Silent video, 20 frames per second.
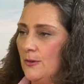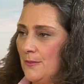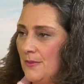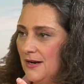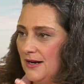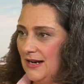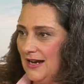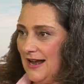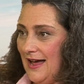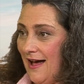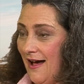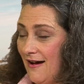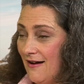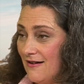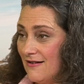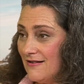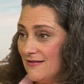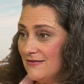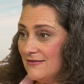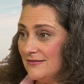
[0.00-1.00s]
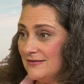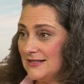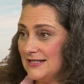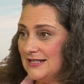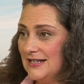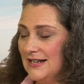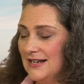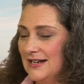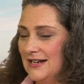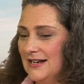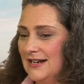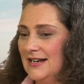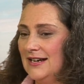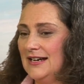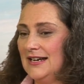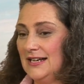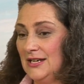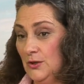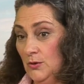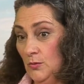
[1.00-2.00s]
money out,
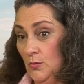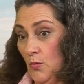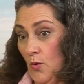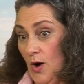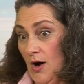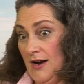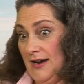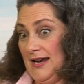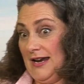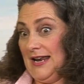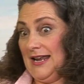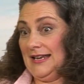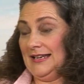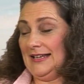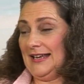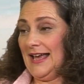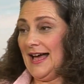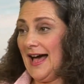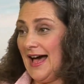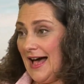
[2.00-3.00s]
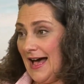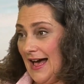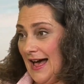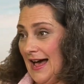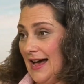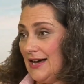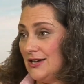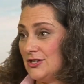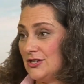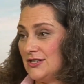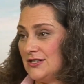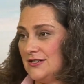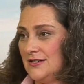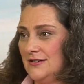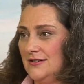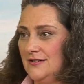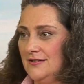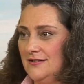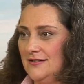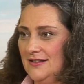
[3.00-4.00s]
you want it in cash,
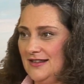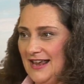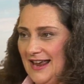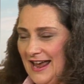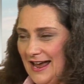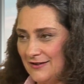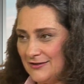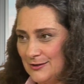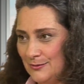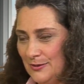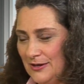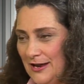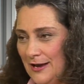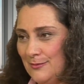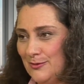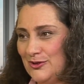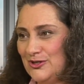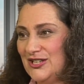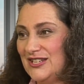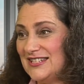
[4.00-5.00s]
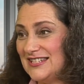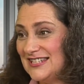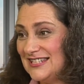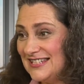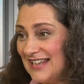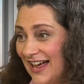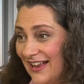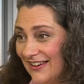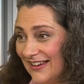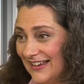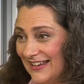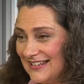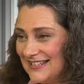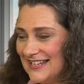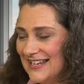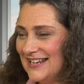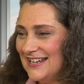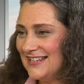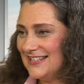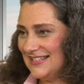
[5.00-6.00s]
they have to be able to sell it
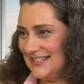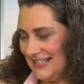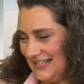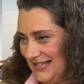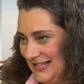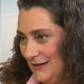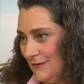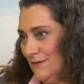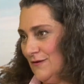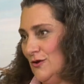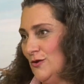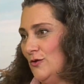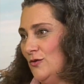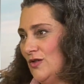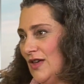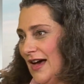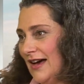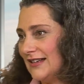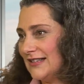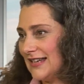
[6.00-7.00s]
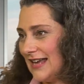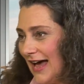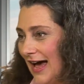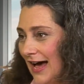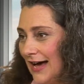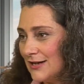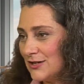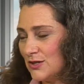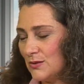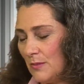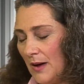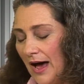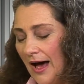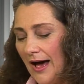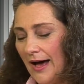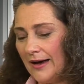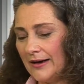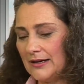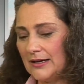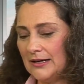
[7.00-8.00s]
to give you that cash
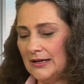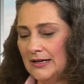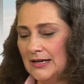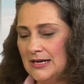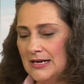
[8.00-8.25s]
back.